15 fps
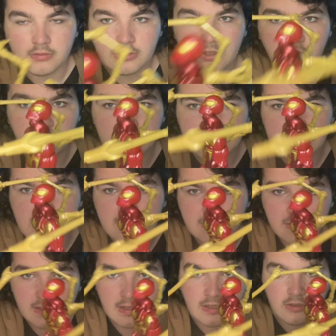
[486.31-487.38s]
You don't see the
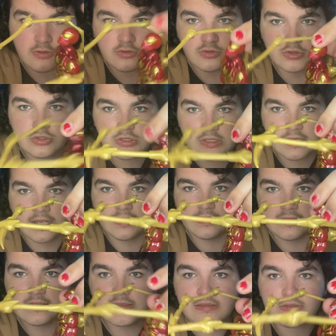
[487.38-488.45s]
hinge,
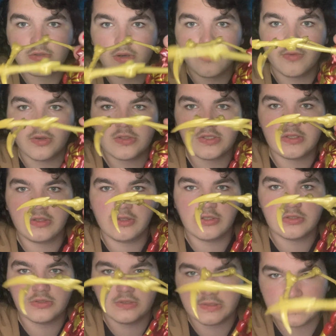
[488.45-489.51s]
this sort of
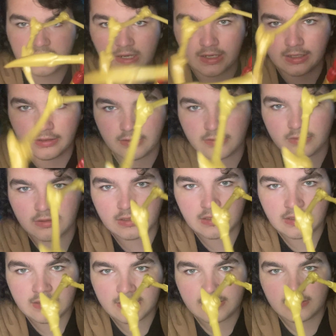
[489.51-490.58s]
articulation design
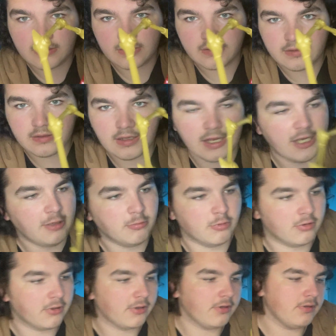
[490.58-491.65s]

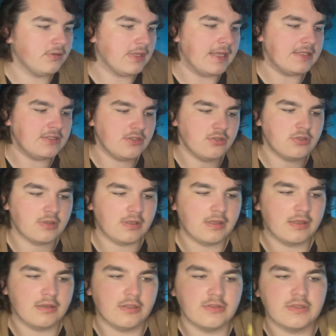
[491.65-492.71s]
anymore. It's usually
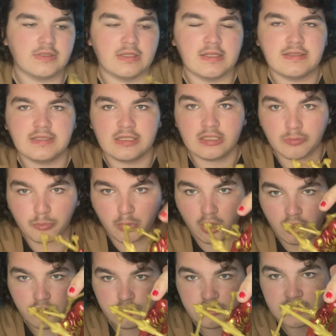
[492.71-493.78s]
it's like
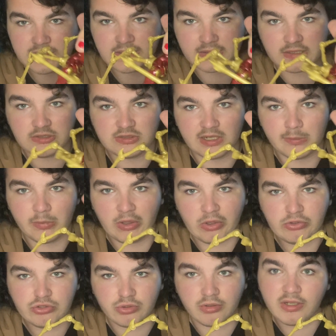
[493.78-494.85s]
a dumbbell
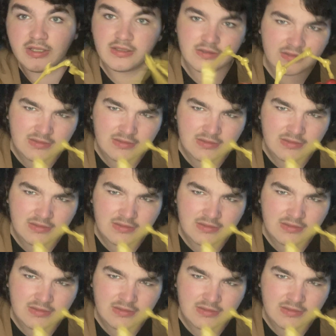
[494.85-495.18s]
joint,